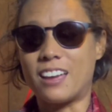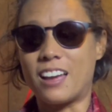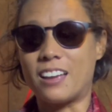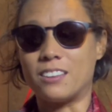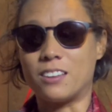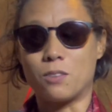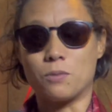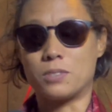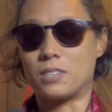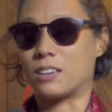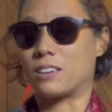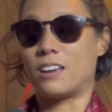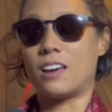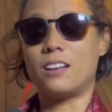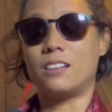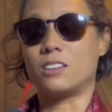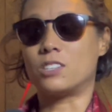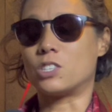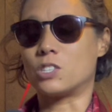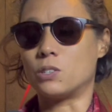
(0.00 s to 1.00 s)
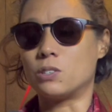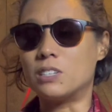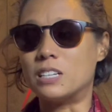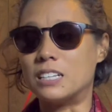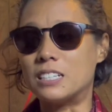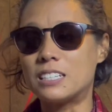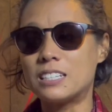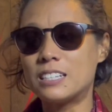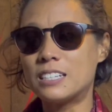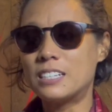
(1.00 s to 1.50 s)
and I was like, yeah, let's do
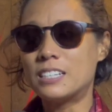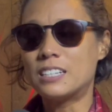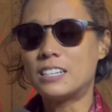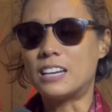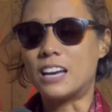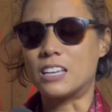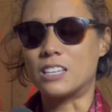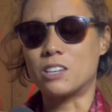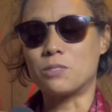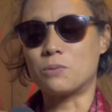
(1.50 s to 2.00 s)
it. And